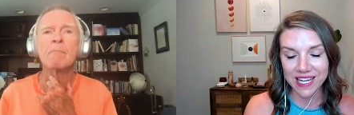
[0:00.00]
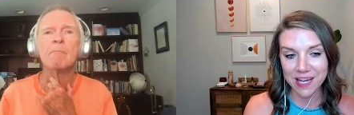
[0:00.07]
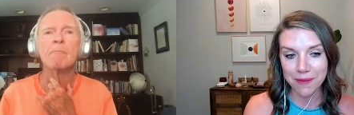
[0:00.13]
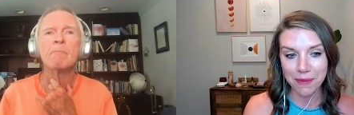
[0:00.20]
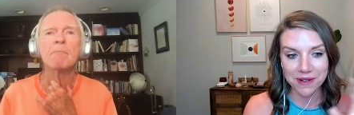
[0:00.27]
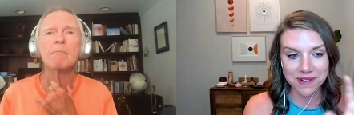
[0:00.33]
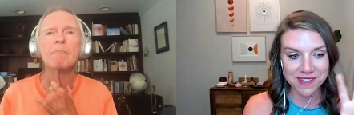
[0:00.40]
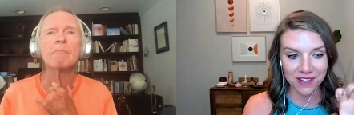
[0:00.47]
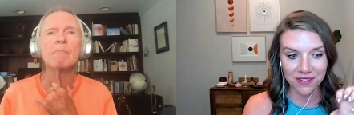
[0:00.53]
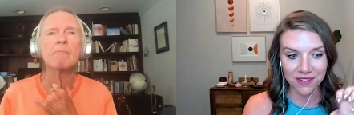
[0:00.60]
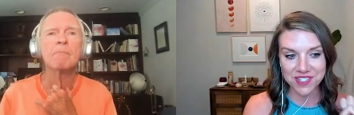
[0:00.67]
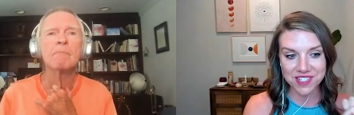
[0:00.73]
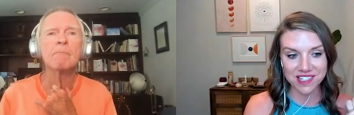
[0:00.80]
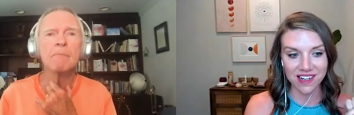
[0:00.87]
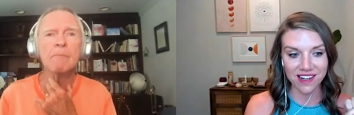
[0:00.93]
Speaker 1: keep
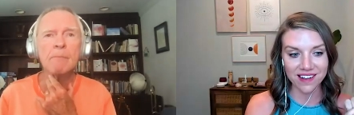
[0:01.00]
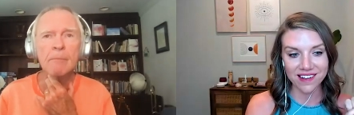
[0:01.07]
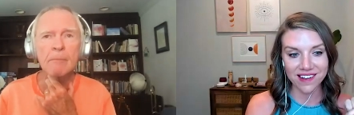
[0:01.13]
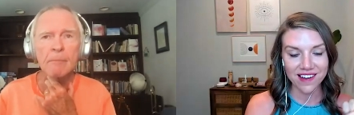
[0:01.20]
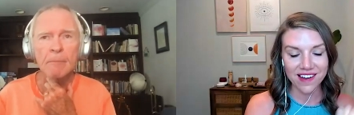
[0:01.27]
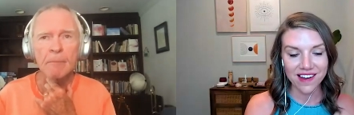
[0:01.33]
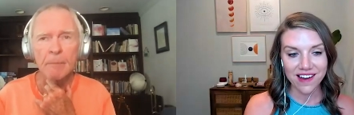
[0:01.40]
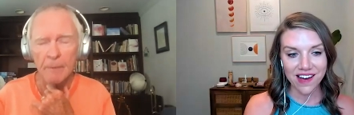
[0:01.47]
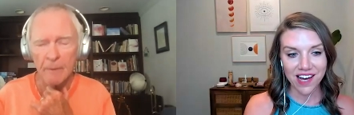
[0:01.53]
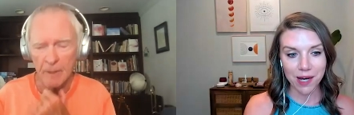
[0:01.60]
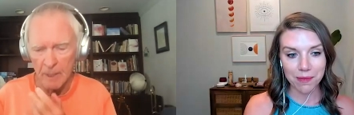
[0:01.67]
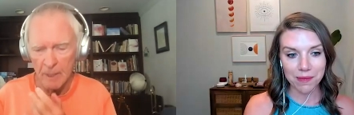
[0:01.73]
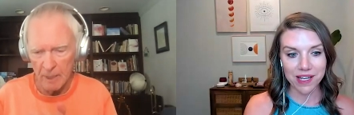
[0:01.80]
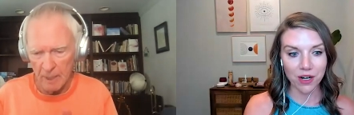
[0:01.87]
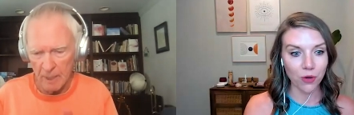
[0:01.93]
ourselves stuck
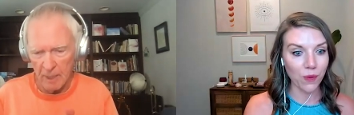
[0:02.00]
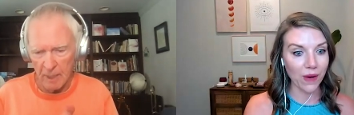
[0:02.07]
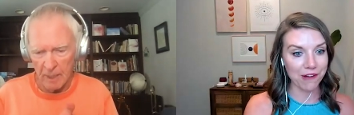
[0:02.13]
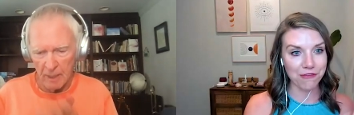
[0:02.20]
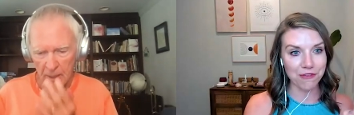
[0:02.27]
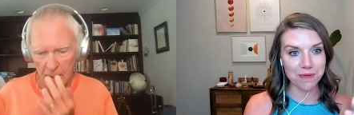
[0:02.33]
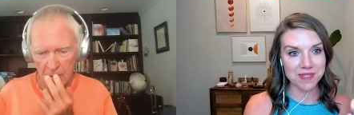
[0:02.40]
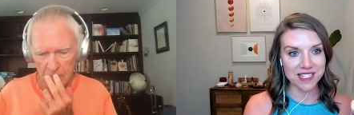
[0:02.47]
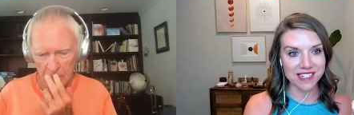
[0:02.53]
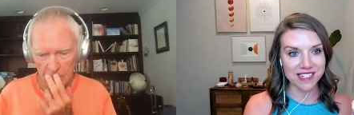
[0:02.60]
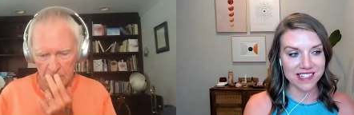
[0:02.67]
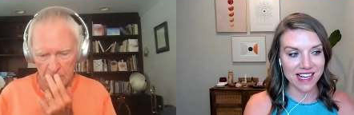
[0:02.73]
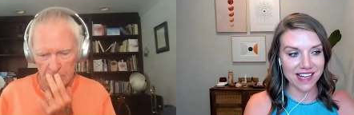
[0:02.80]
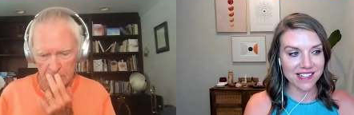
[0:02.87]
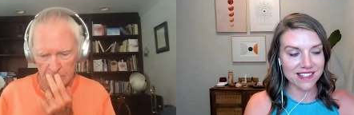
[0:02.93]
um, and away from
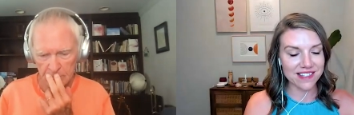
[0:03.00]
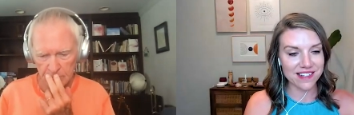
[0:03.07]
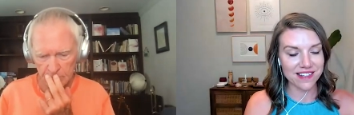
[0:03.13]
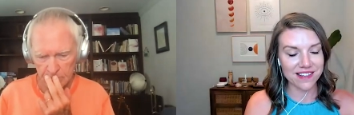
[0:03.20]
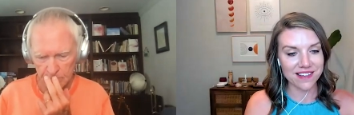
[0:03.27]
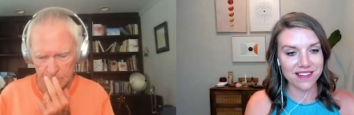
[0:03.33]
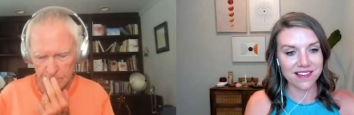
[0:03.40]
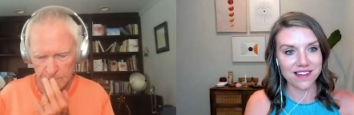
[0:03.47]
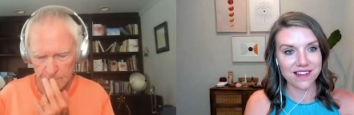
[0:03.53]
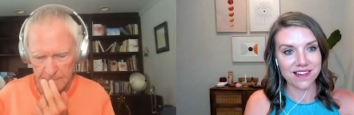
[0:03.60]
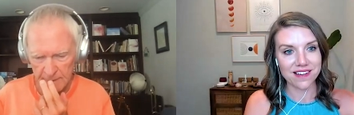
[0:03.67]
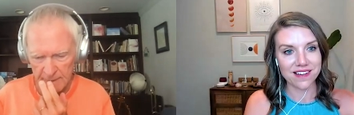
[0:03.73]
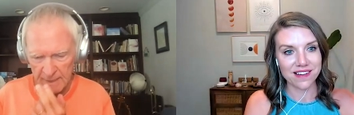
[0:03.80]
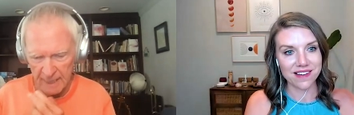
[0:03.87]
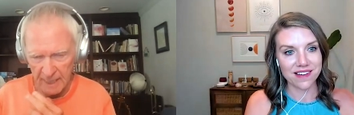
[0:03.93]
success?
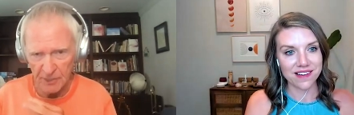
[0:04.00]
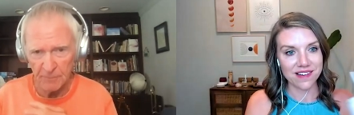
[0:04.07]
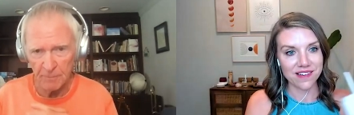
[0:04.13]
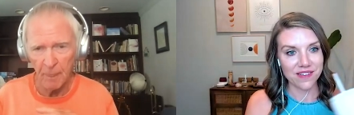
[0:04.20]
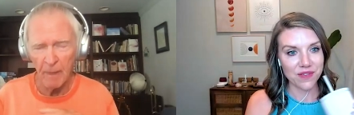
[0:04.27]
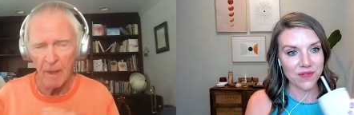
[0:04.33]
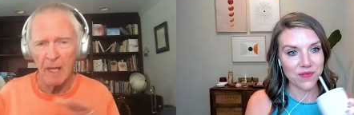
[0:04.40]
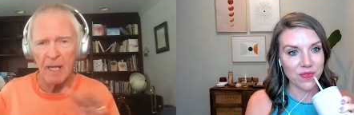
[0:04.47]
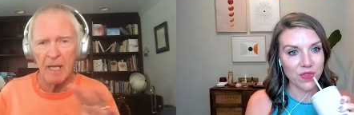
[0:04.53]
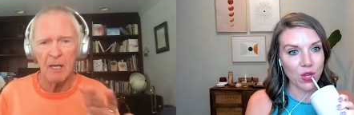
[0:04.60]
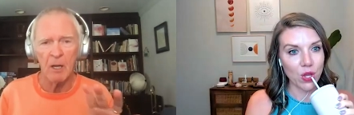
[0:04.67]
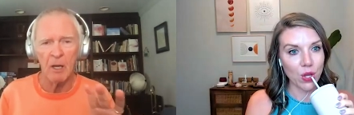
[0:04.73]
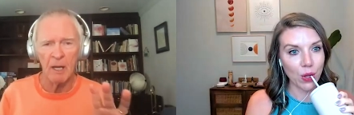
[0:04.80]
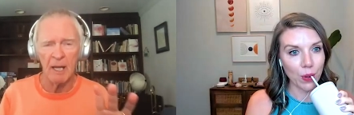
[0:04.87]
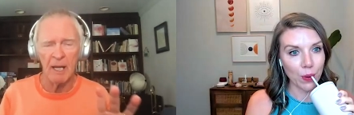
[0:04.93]
Speaker 2: Yes.
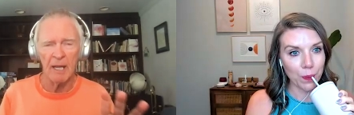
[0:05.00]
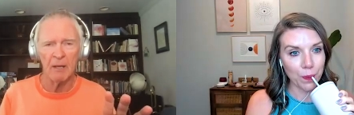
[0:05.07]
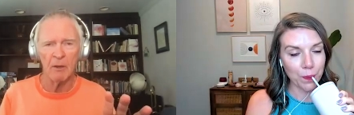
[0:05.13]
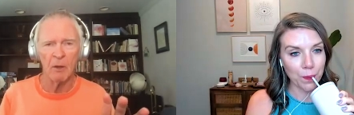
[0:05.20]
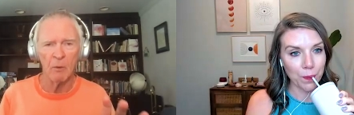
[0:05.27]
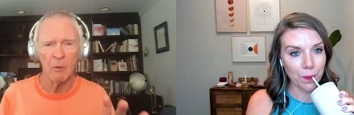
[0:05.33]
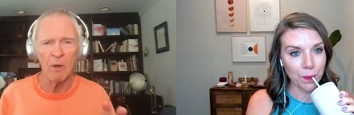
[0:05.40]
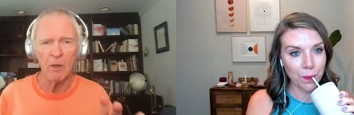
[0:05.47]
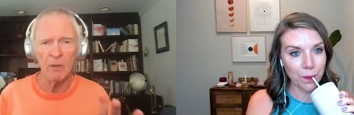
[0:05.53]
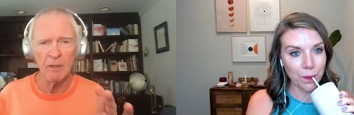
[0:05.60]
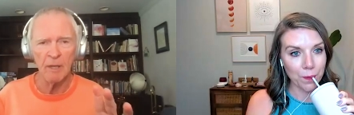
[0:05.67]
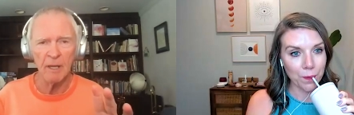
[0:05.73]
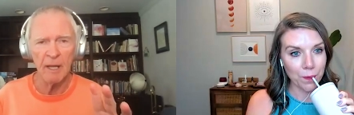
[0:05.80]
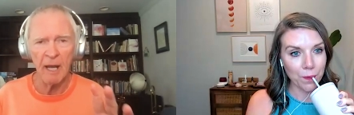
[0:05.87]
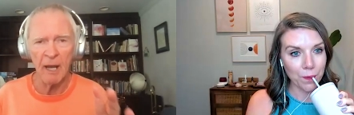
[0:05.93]

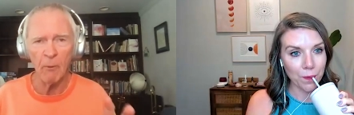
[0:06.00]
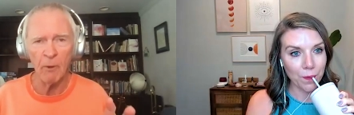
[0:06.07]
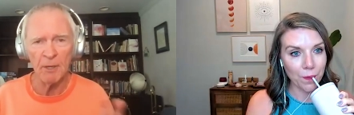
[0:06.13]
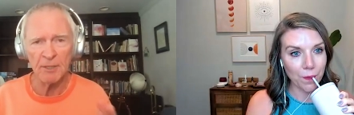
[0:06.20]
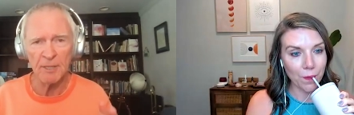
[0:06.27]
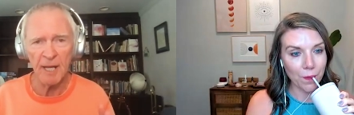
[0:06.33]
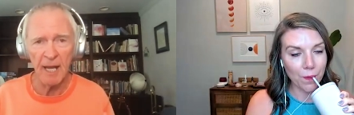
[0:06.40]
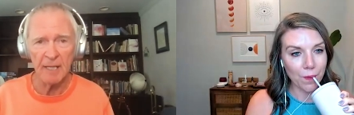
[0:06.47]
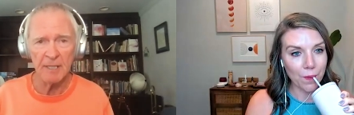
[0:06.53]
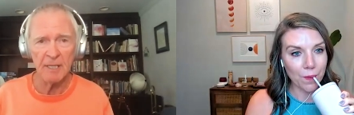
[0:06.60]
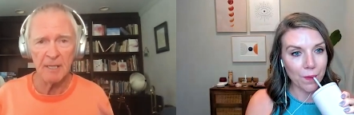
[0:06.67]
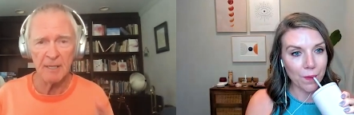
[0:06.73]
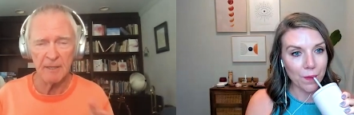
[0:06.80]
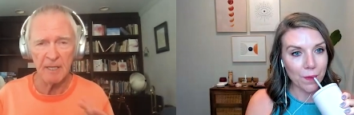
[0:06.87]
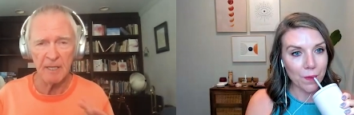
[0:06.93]
Well, I want to tie it
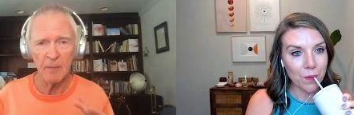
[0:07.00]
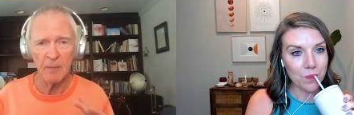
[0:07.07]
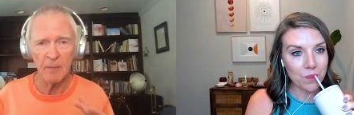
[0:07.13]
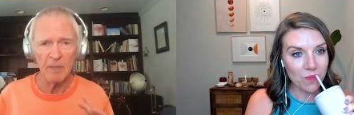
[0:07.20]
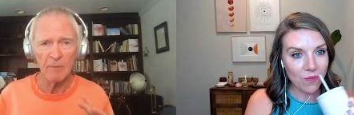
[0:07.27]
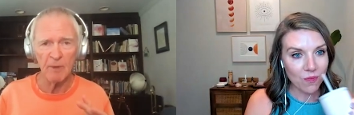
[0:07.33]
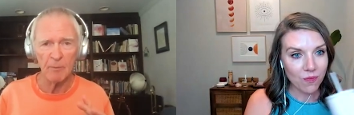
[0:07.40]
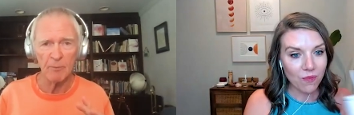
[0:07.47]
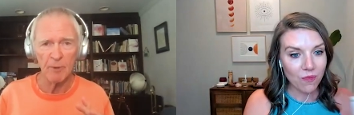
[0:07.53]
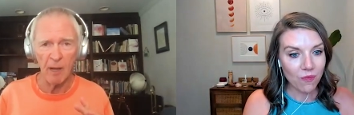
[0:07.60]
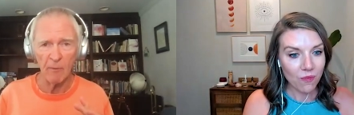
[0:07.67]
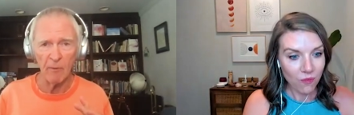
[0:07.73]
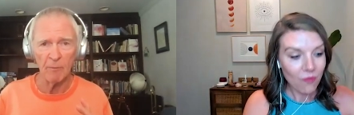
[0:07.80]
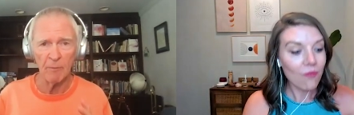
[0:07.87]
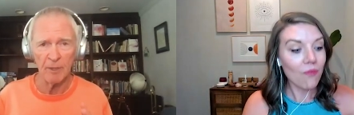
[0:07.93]
into the upper limit
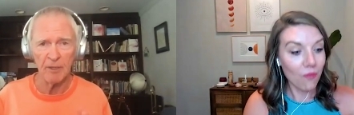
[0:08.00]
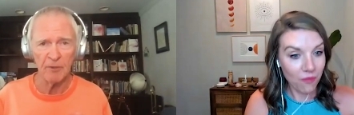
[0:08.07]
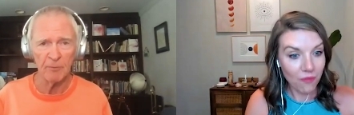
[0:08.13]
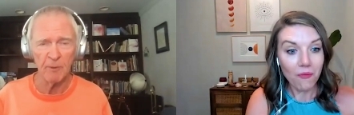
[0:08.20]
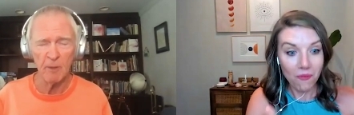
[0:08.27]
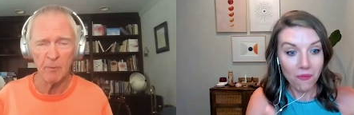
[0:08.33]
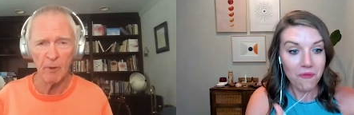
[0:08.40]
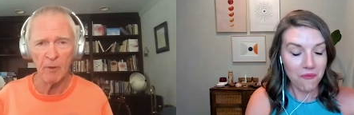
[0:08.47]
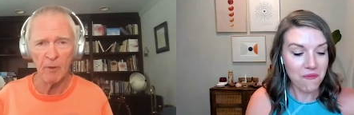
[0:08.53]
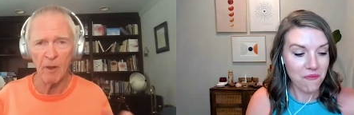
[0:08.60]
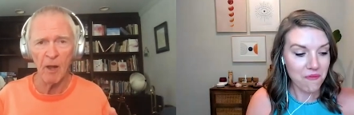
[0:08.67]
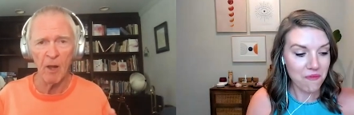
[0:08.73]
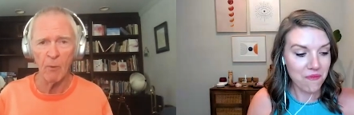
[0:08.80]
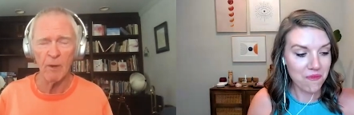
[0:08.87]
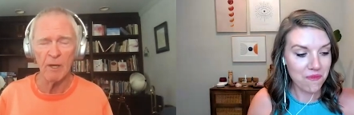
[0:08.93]
problem because mm-hmm. people
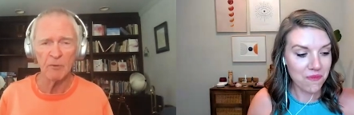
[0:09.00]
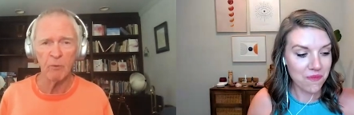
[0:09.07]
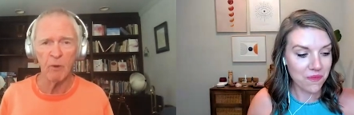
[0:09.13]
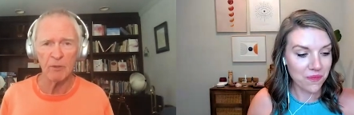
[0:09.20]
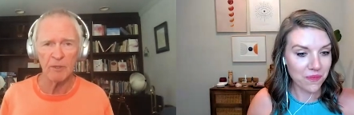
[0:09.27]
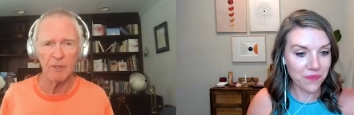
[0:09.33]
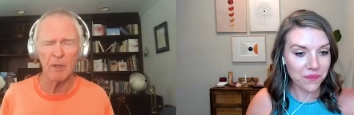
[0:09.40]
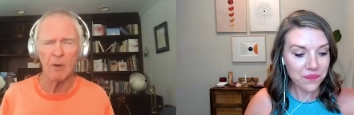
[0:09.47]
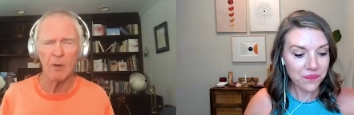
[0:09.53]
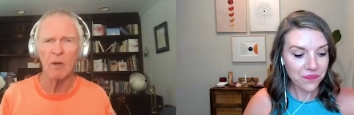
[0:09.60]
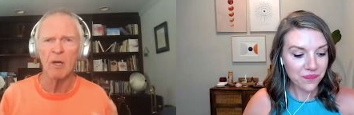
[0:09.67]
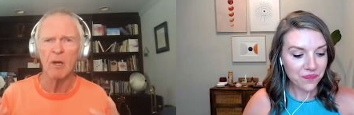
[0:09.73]
always want to know